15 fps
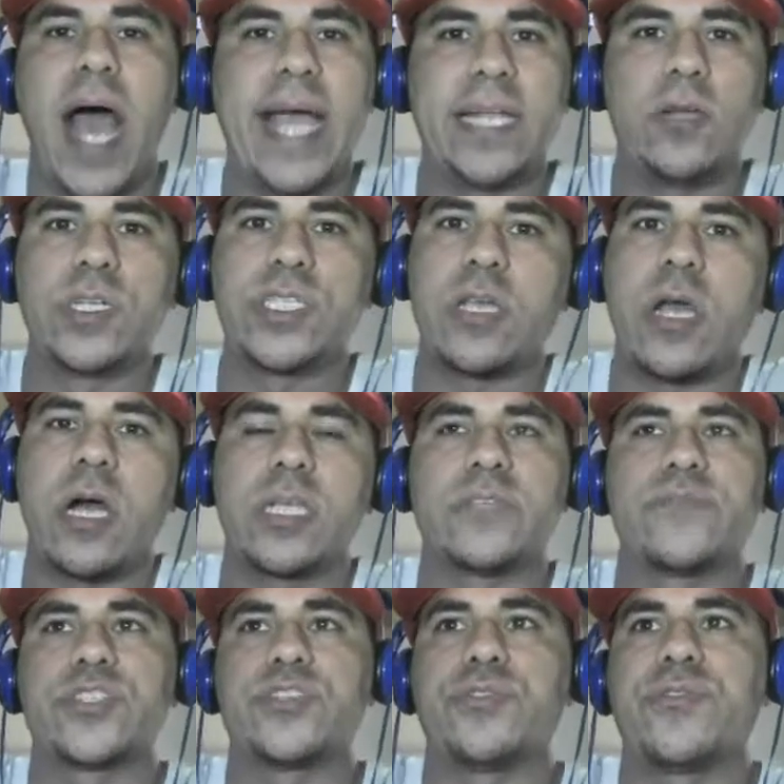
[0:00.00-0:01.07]
know it's a
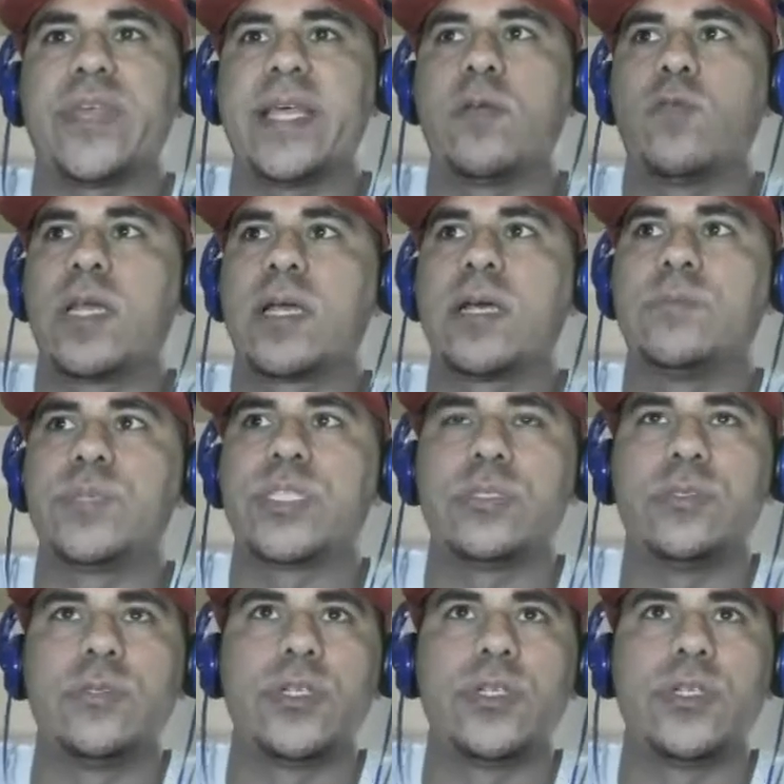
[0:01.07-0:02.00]
controversial thing when it comes to,